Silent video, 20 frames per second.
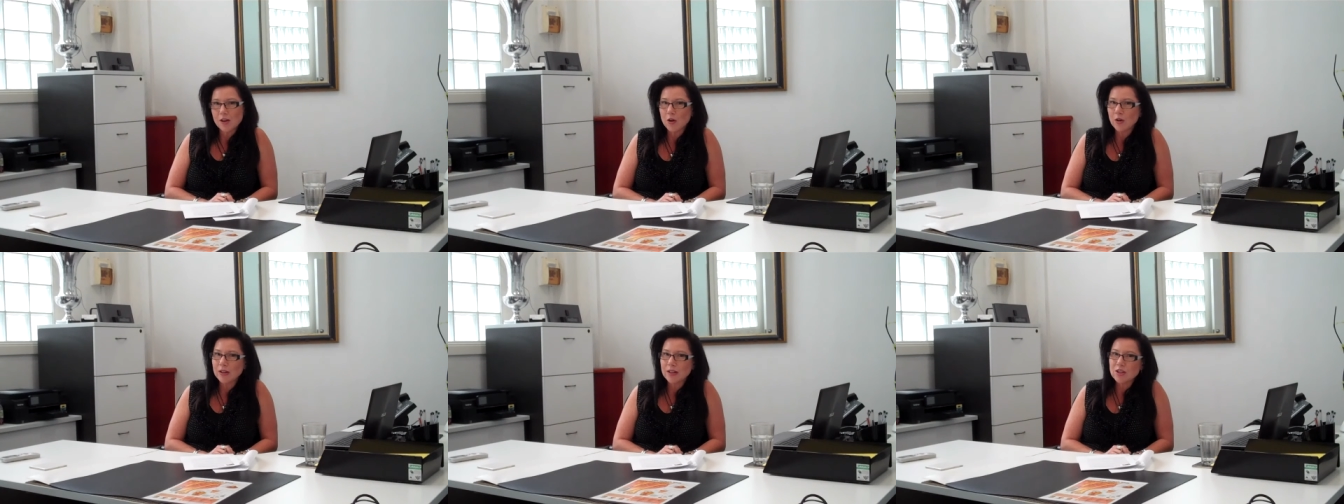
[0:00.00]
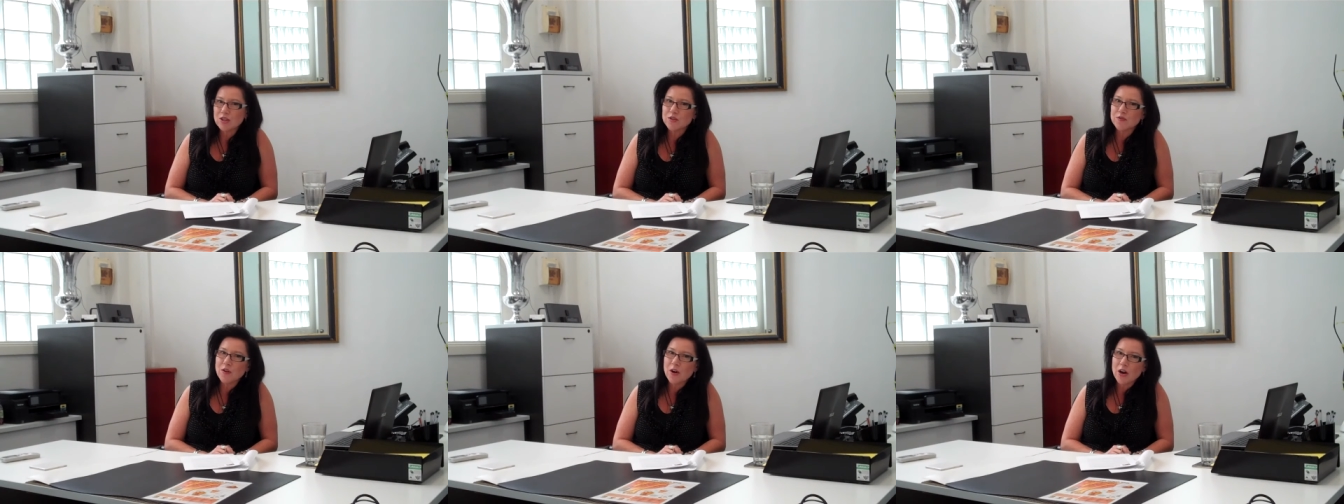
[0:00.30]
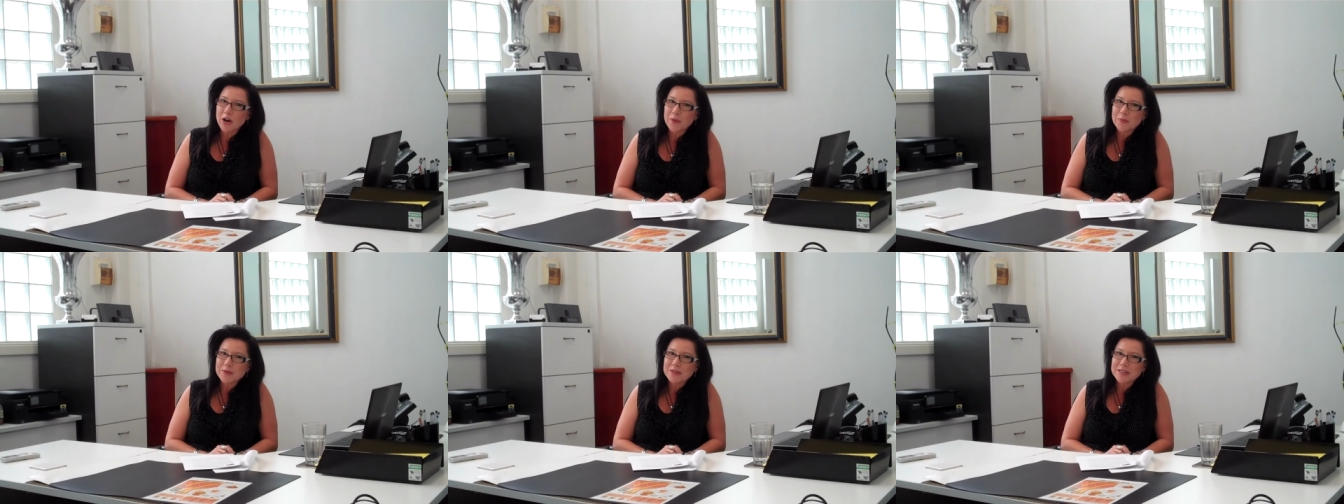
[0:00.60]
go and get
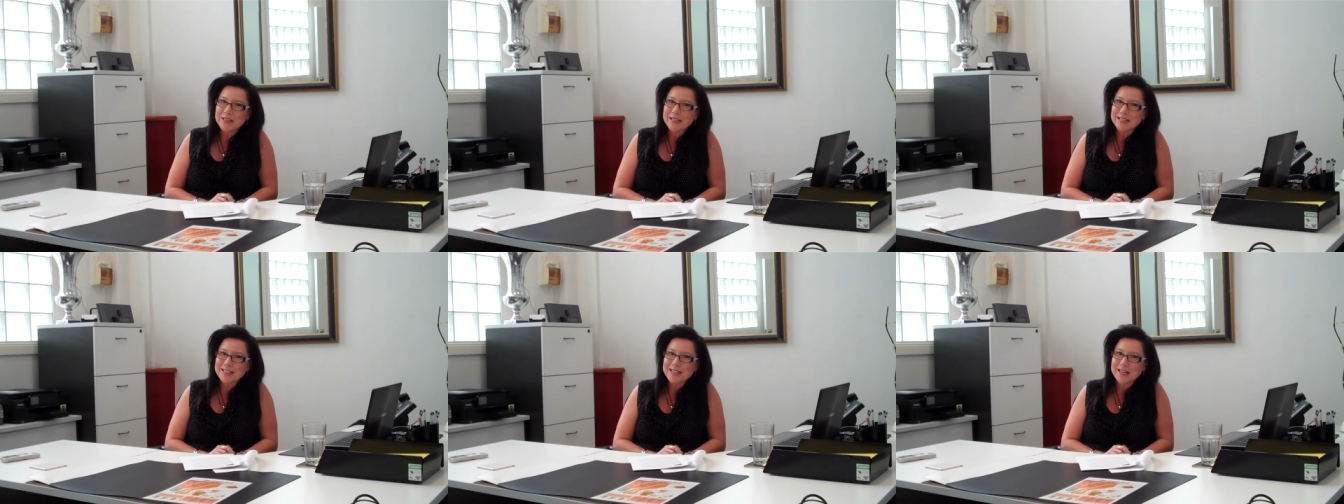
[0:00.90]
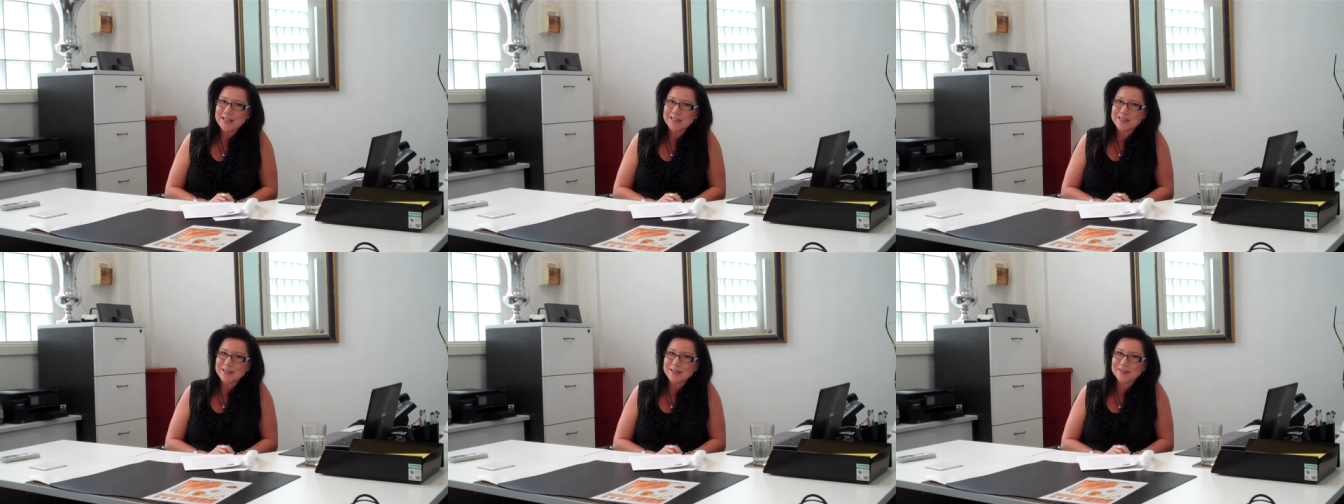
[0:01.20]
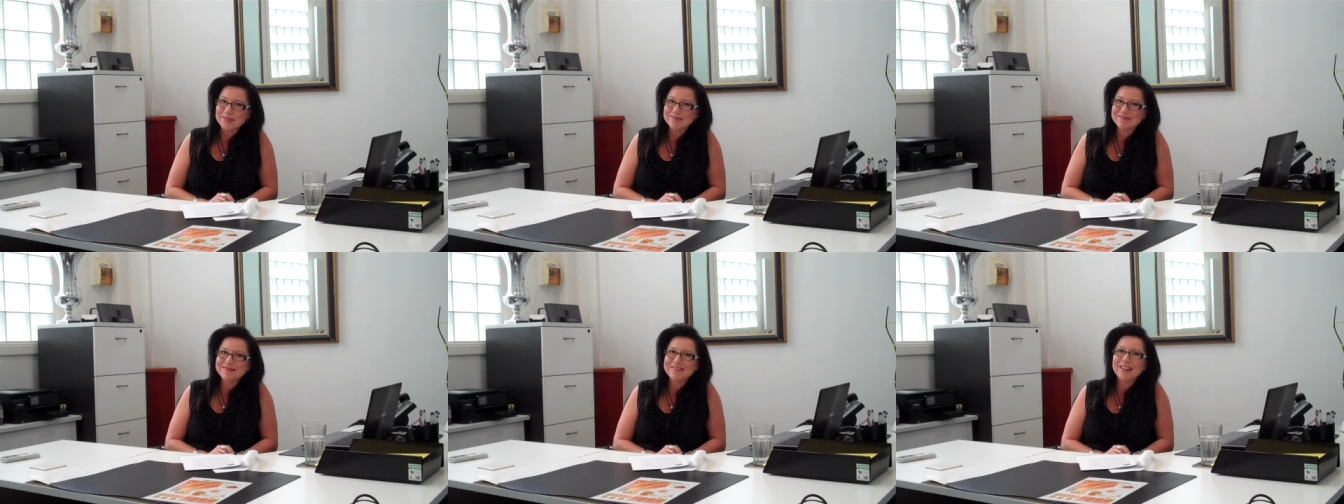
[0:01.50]
your vitamin D
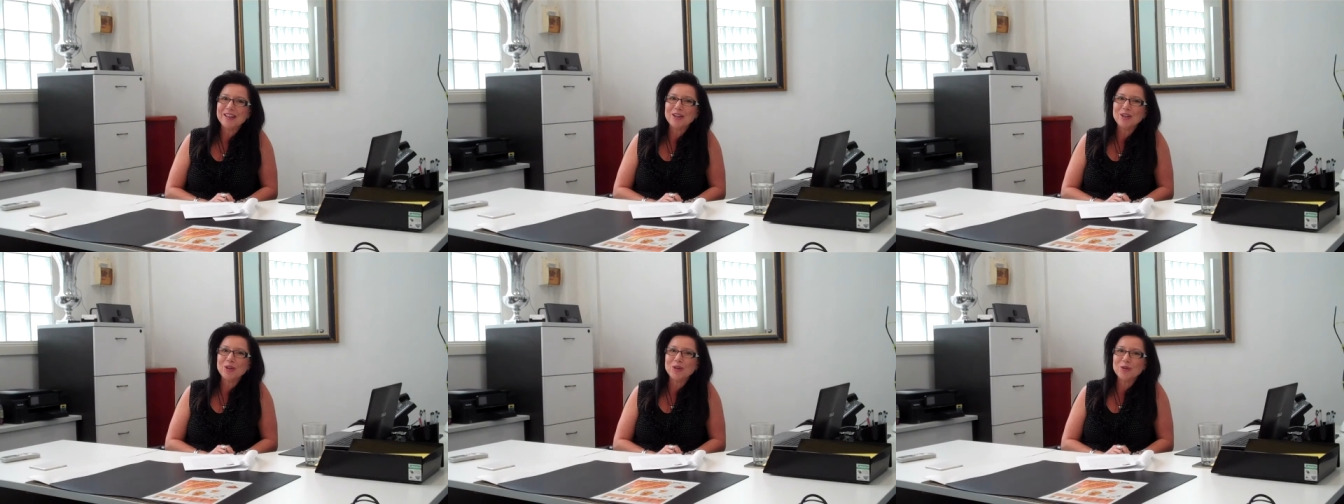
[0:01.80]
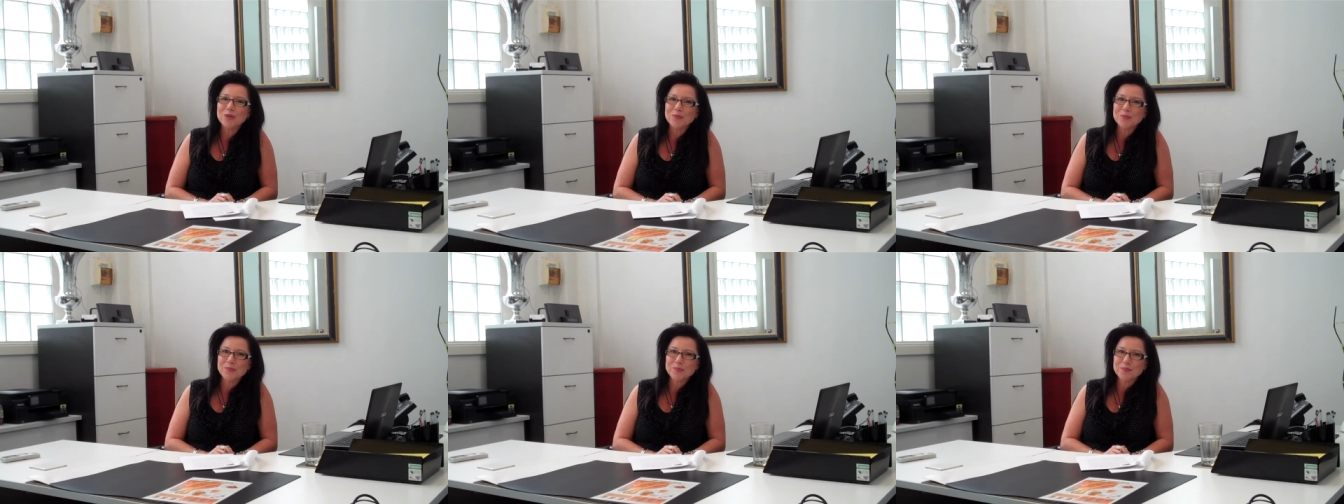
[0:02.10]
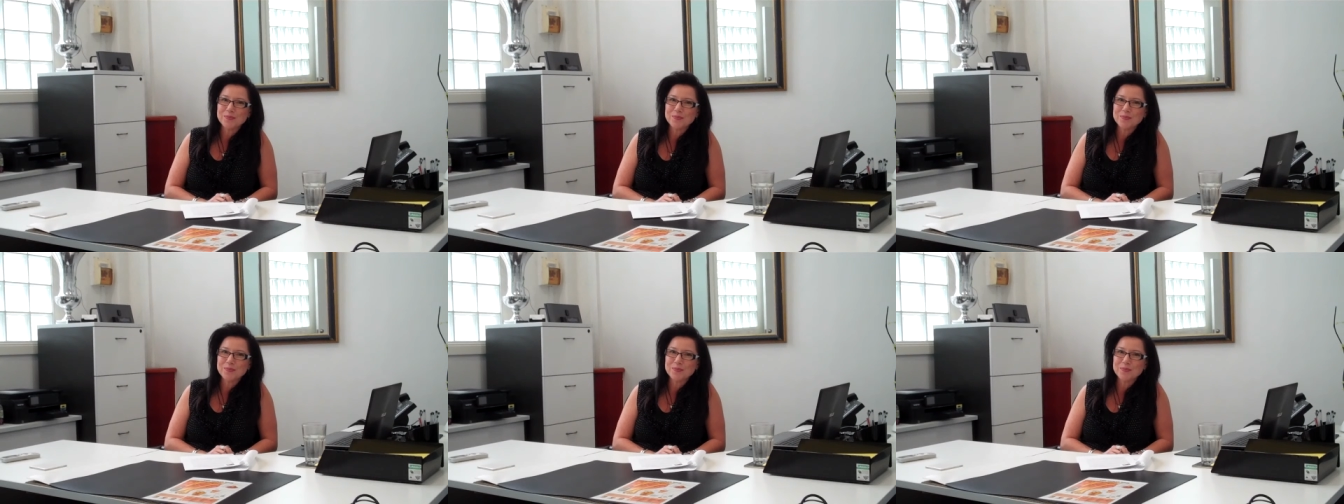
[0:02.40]
tested. Thank you.